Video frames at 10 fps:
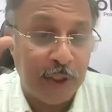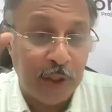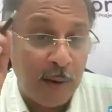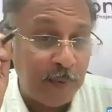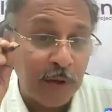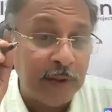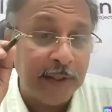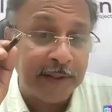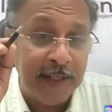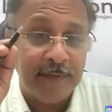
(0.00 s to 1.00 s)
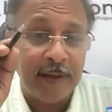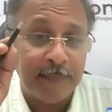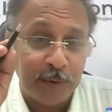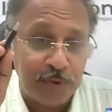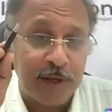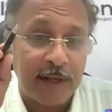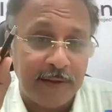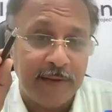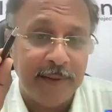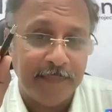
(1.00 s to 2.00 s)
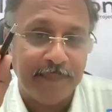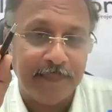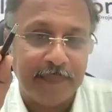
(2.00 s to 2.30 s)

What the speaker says: Now I'm not hurting Vaibhav Gujarati here.